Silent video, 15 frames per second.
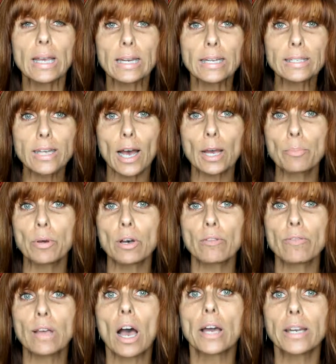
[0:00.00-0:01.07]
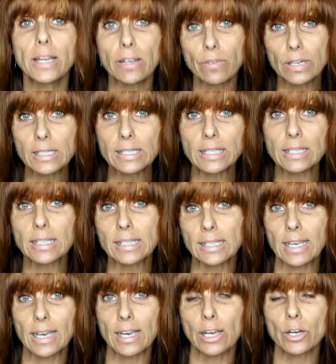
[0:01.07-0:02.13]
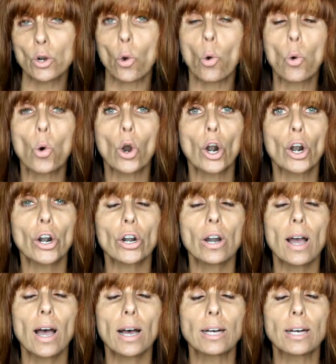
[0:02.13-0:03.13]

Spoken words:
any type of unevenness in the skin or